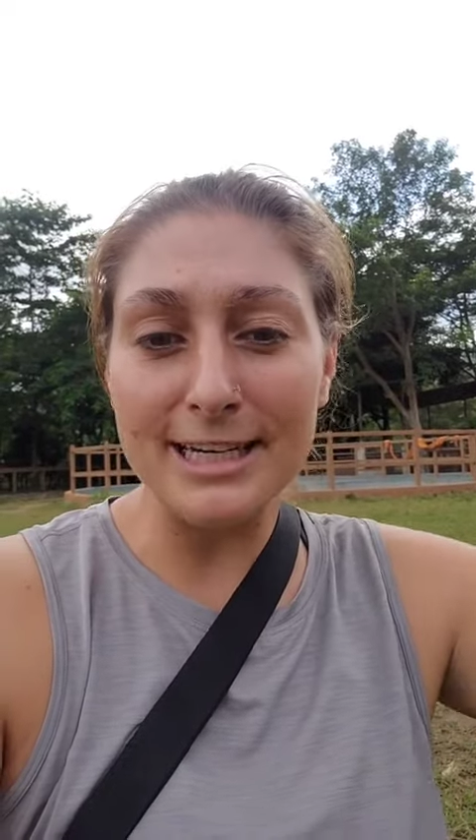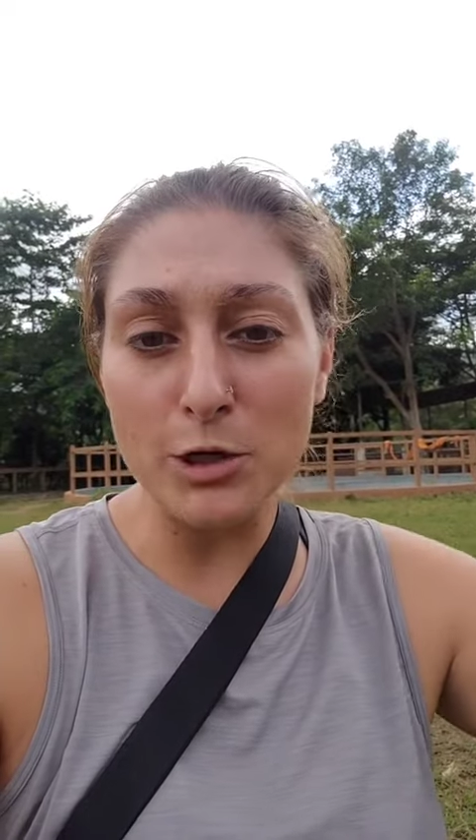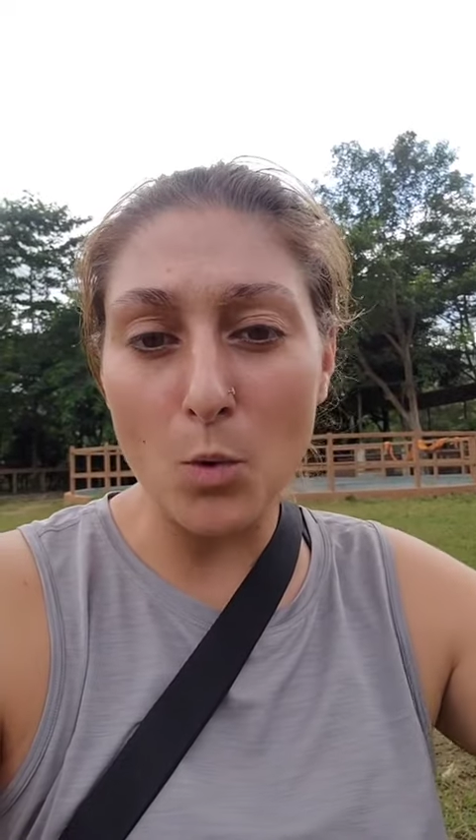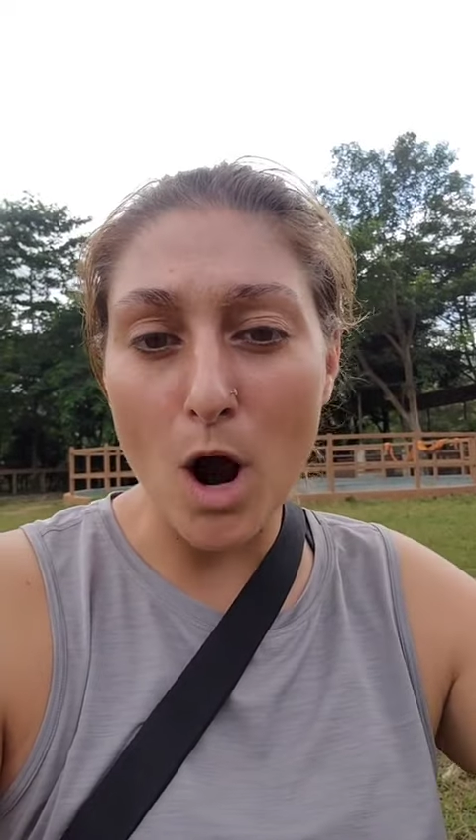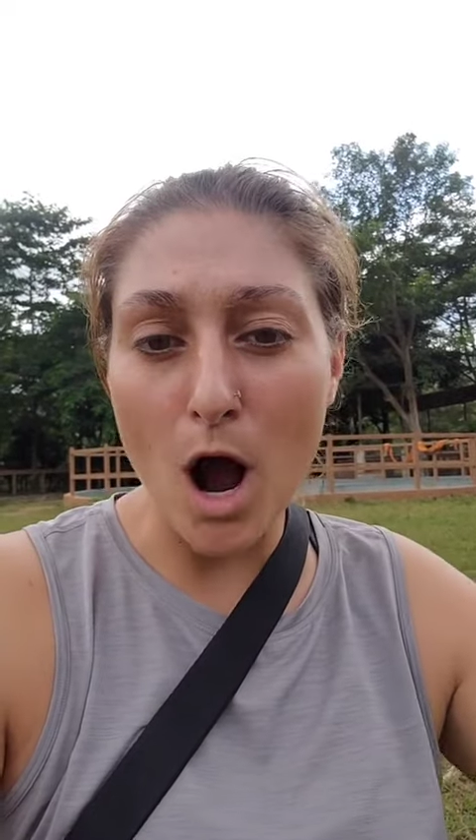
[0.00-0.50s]

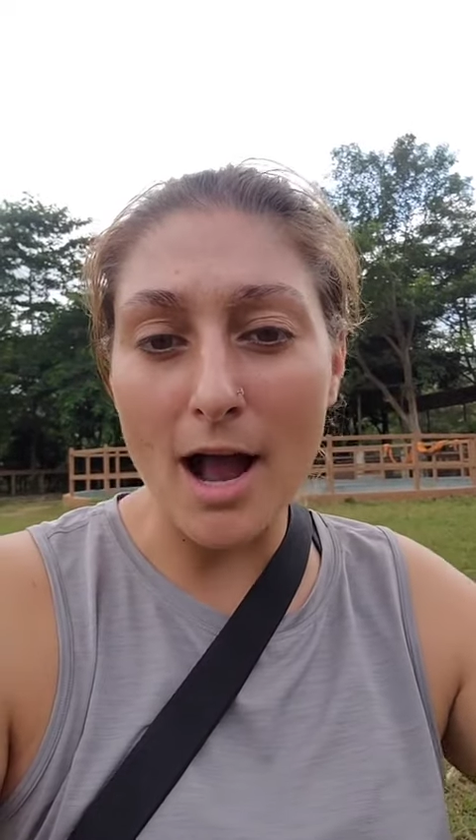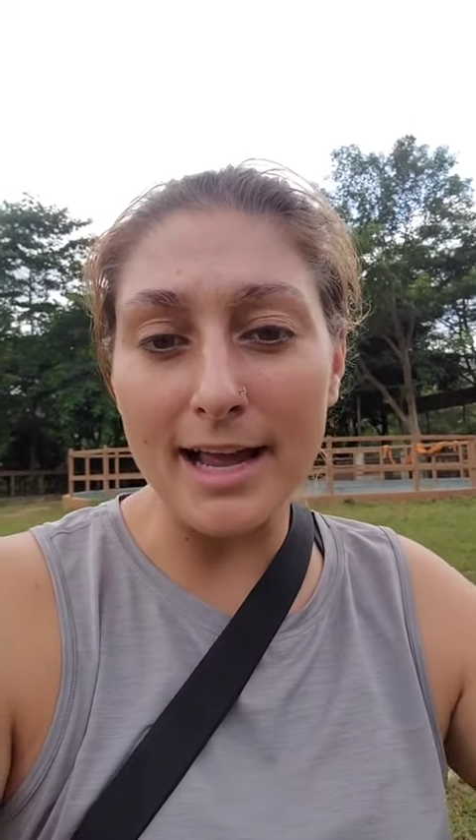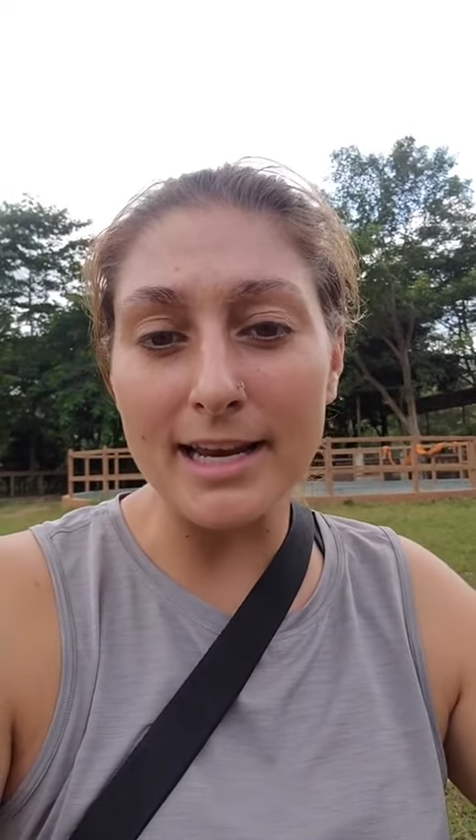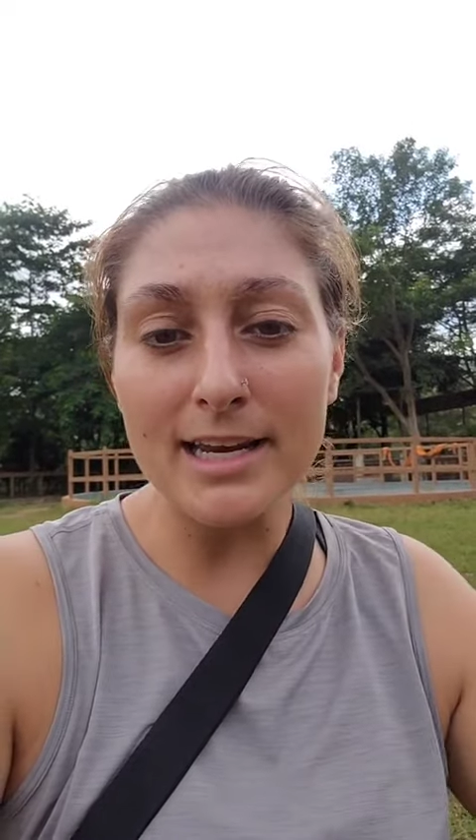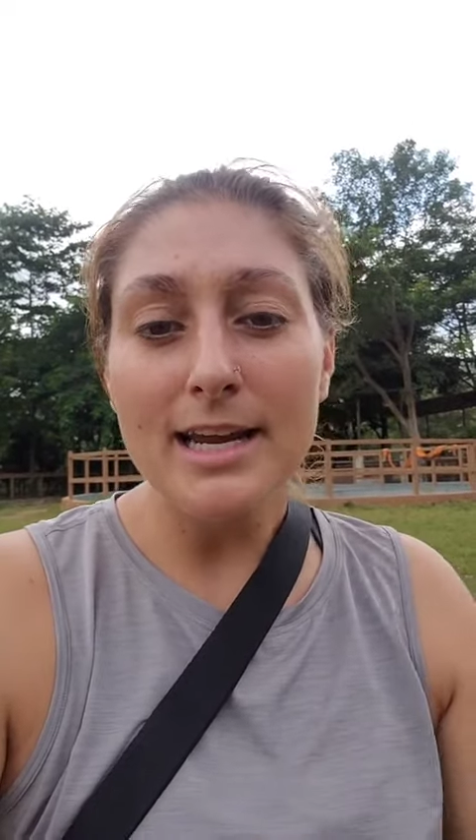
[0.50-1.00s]

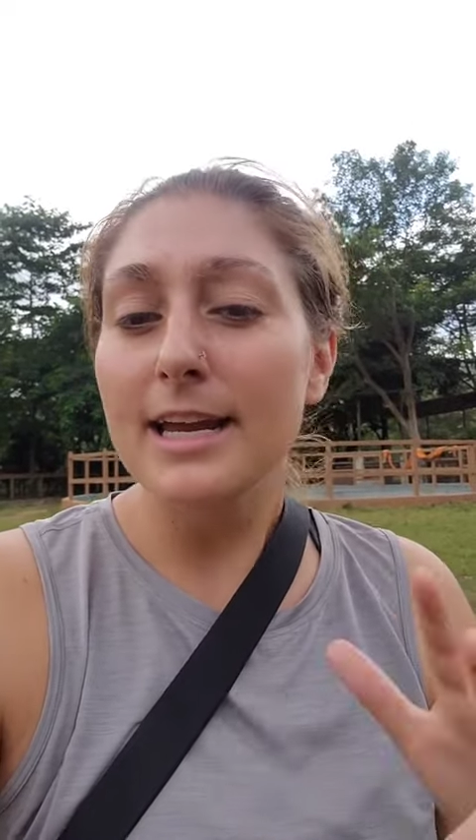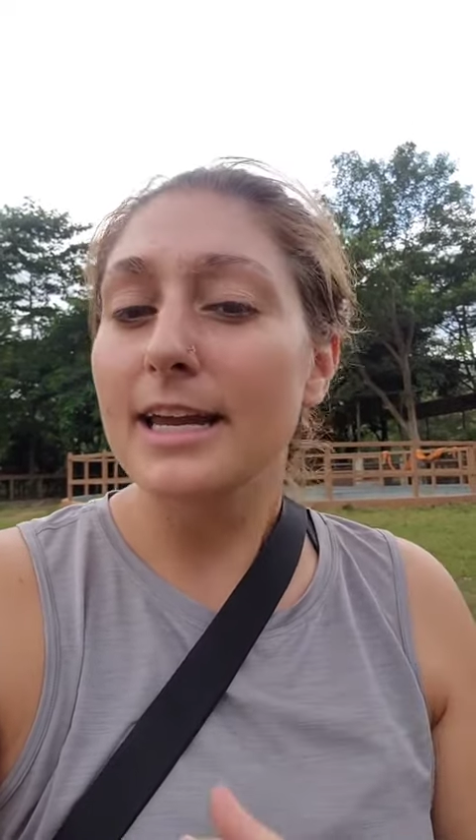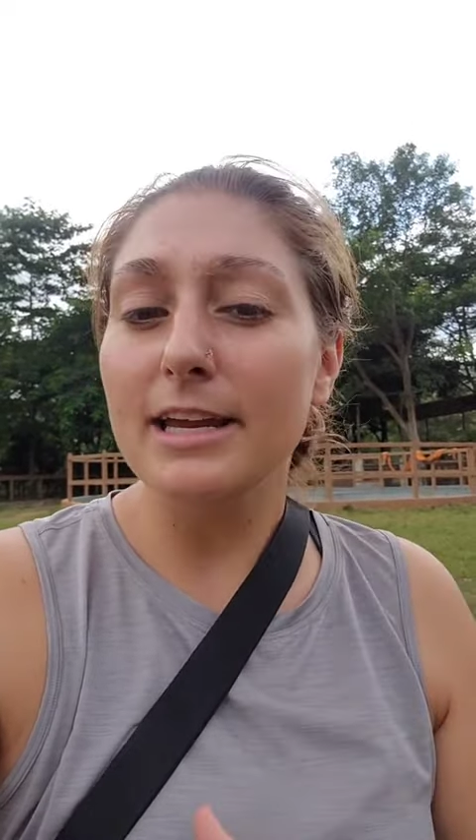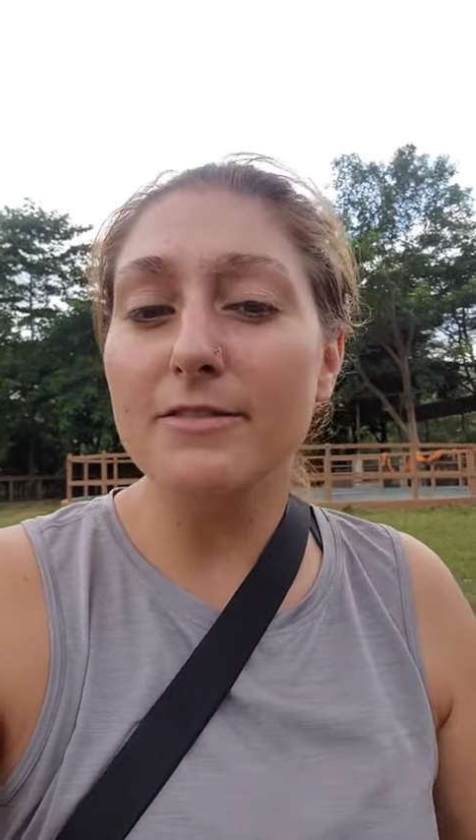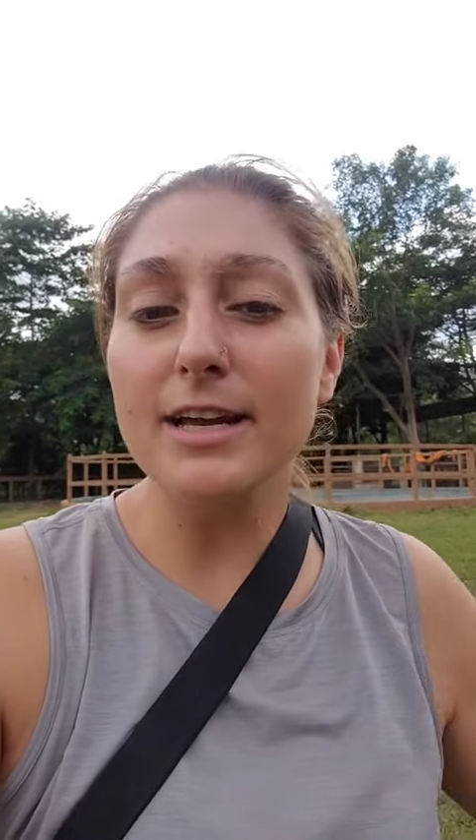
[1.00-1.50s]
Nuan,
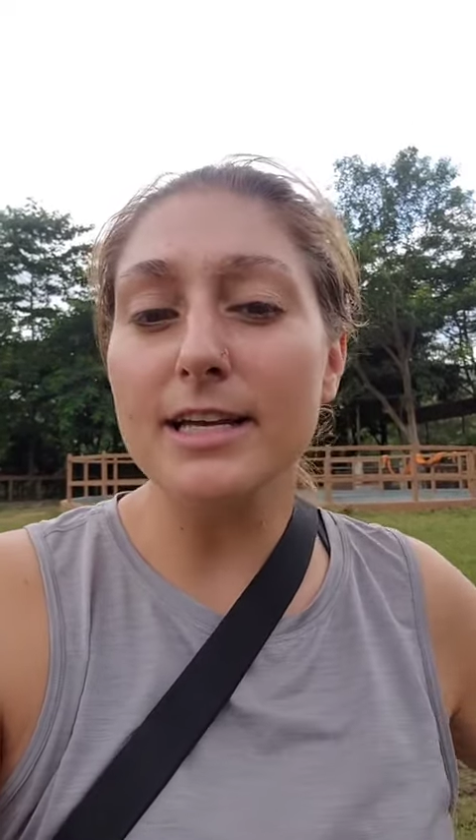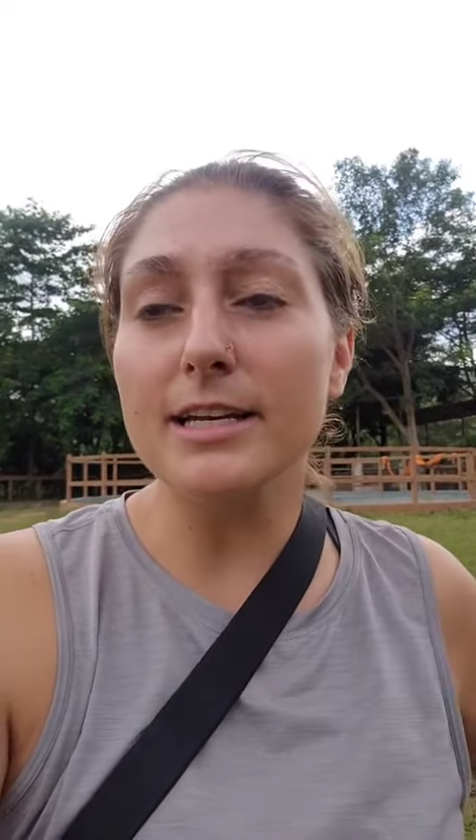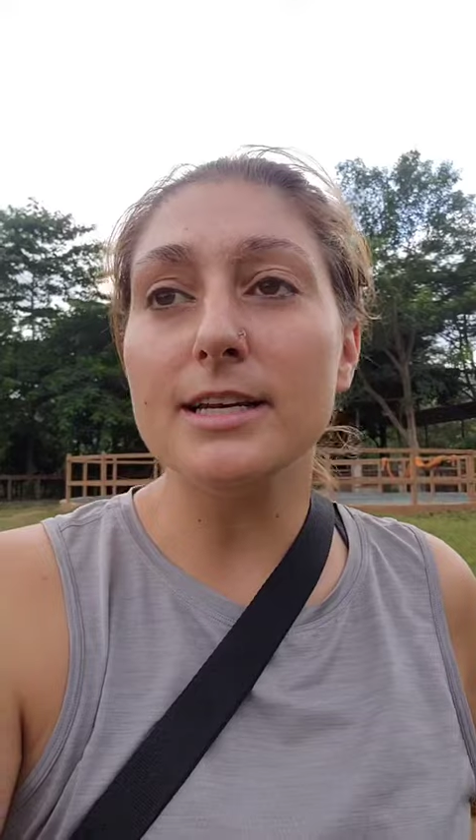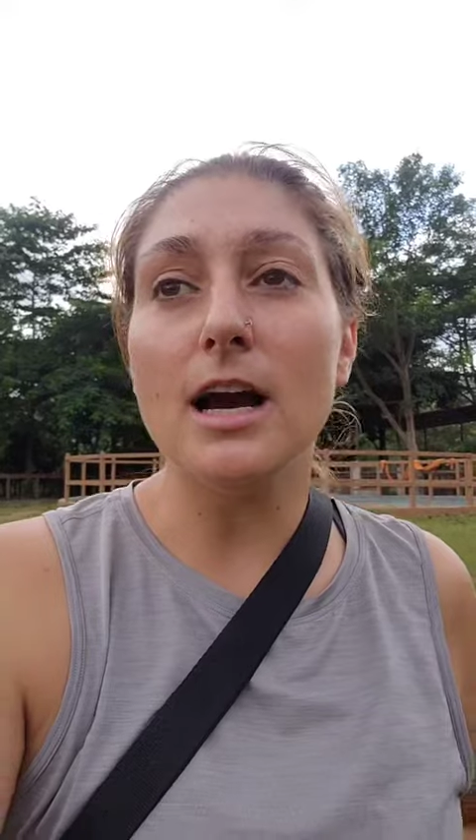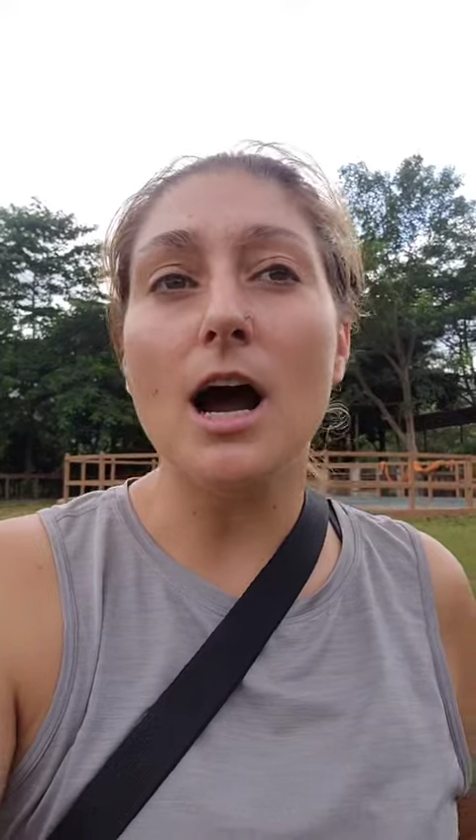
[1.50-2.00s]
even